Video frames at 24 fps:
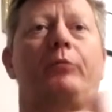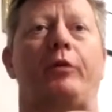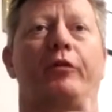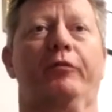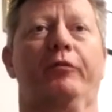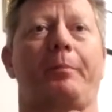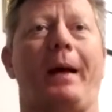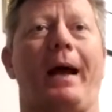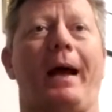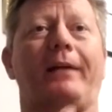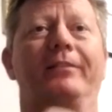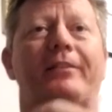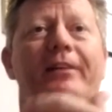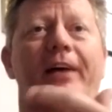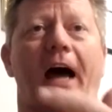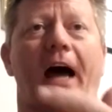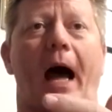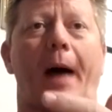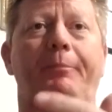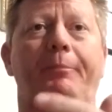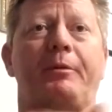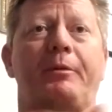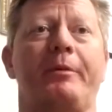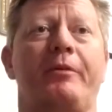Respect,
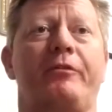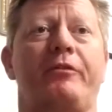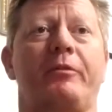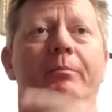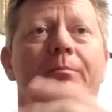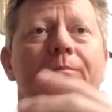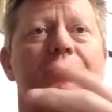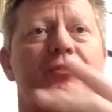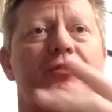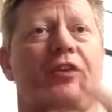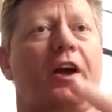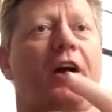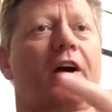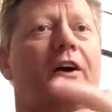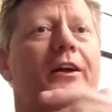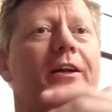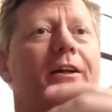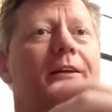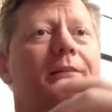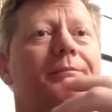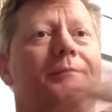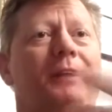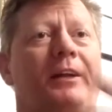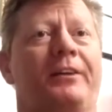optimism,
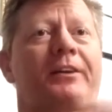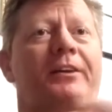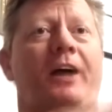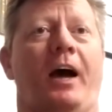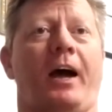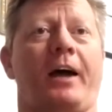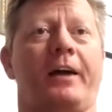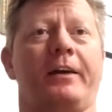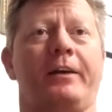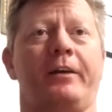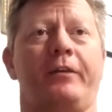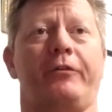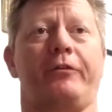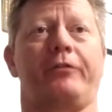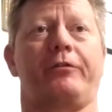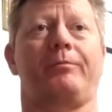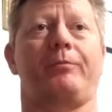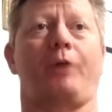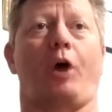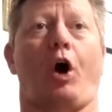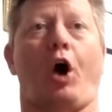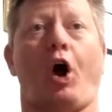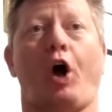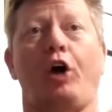charity, and kindness,
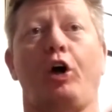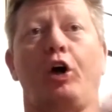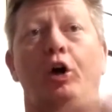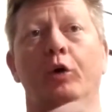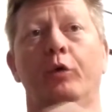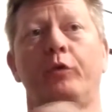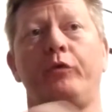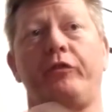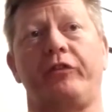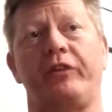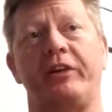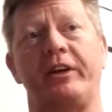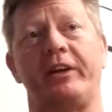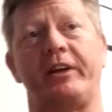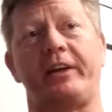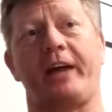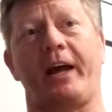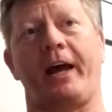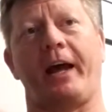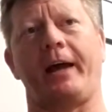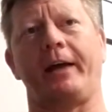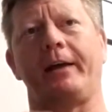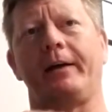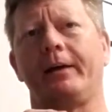
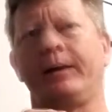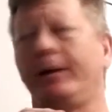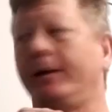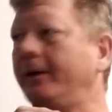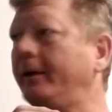R-O-C-K.